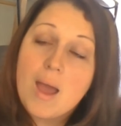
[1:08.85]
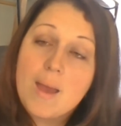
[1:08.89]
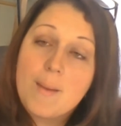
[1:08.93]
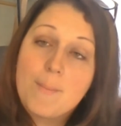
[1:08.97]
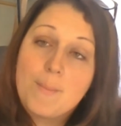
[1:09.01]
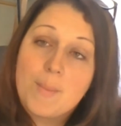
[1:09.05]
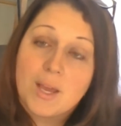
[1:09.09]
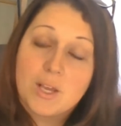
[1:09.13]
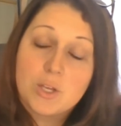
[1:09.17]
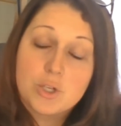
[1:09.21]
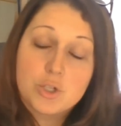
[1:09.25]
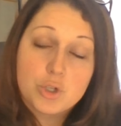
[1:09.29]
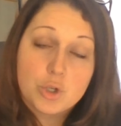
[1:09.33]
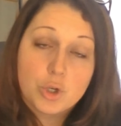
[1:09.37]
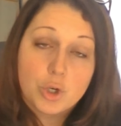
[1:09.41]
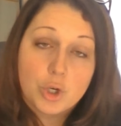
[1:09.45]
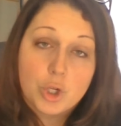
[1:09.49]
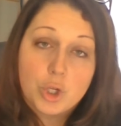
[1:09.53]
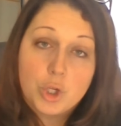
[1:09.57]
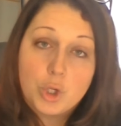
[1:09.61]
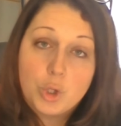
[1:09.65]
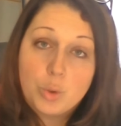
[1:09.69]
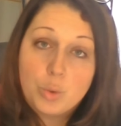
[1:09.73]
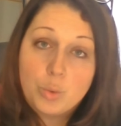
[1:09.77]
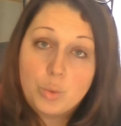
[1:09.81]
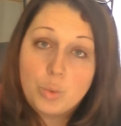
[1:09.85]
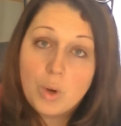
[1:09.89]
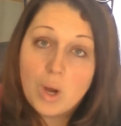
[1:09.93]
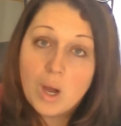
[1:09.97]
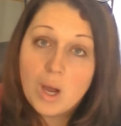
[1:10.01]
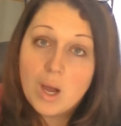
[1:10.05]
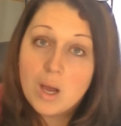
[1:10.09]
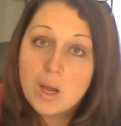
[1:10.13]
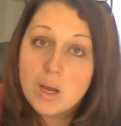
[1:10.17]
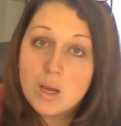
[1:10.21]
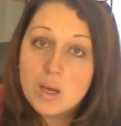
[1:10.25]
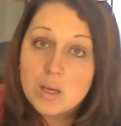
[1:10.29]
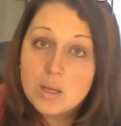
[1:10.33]
Make sure you
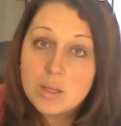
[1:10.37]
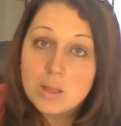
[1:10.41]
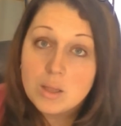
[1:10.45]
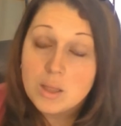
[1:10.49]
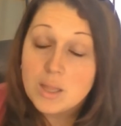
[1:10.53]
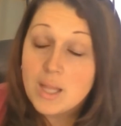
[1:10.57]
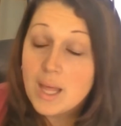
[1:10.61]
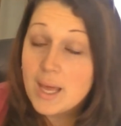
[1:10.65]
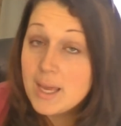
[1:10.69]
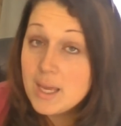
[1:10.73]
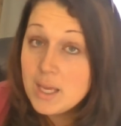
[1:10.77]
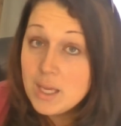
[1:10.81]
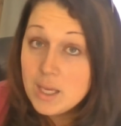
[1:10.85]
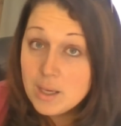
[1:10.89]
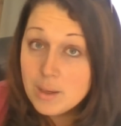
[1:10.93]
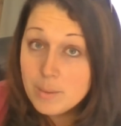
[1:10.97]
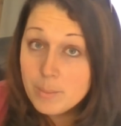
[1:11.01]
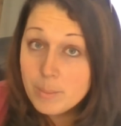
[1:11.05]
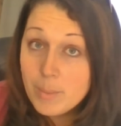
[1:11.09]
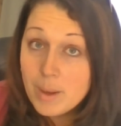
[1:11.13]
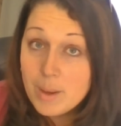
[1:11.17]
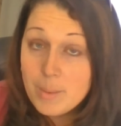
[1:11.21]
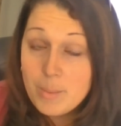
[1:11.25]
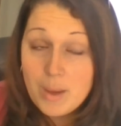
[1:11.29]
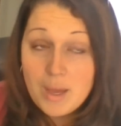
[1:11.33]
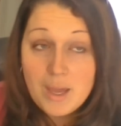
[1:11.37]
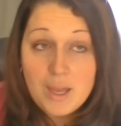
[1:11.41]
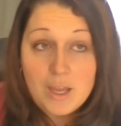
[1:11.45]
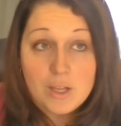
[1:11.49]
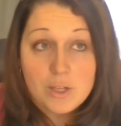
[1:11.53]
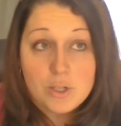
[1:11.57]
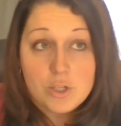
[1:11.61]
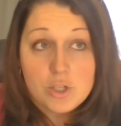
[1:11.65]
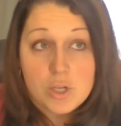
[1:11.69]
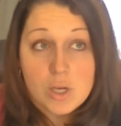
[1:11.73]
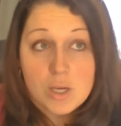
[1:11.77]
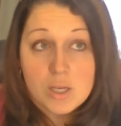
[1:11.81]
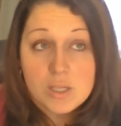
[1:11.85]
like my
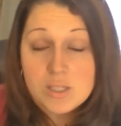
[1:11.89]
page,